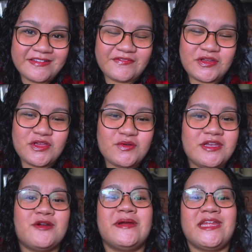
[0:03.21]
If you're new
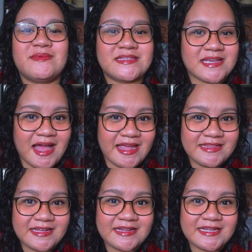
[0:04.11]
here, my name is
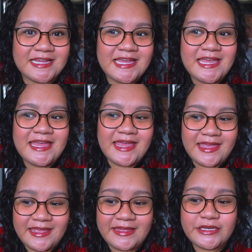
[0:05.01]
Kyla,
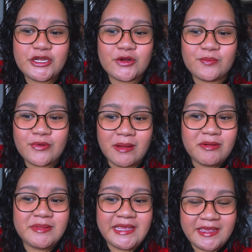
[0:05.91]
and you're
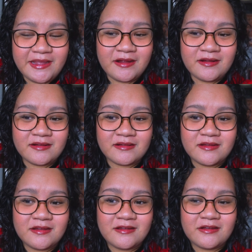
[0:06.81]
probably here
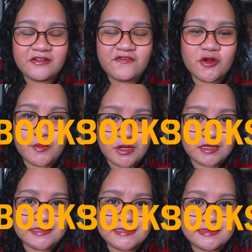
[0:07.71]
for
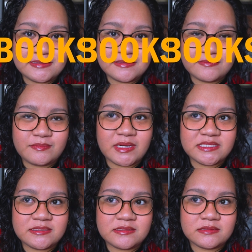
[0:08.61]
books,
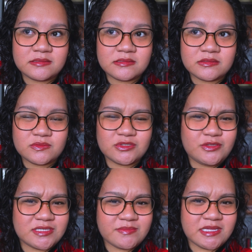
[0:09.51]
but we'll do
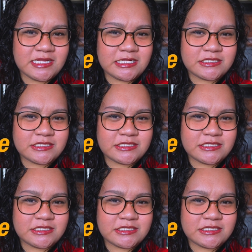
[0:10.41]
something a little